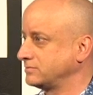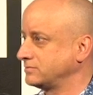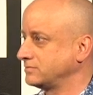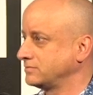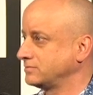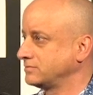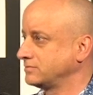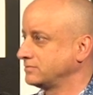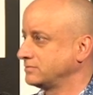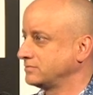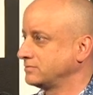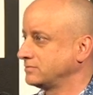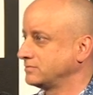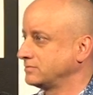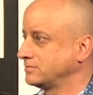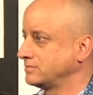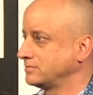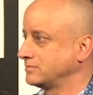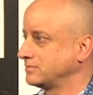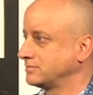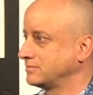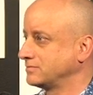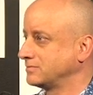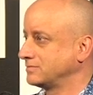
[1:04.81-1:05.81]

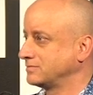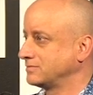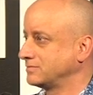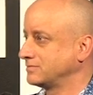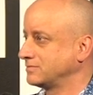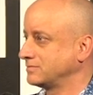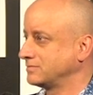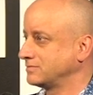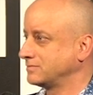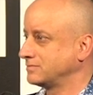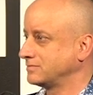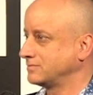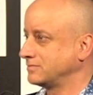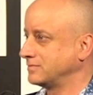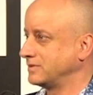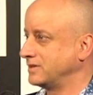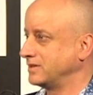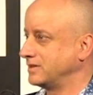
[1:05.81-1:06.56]
(no one is talking)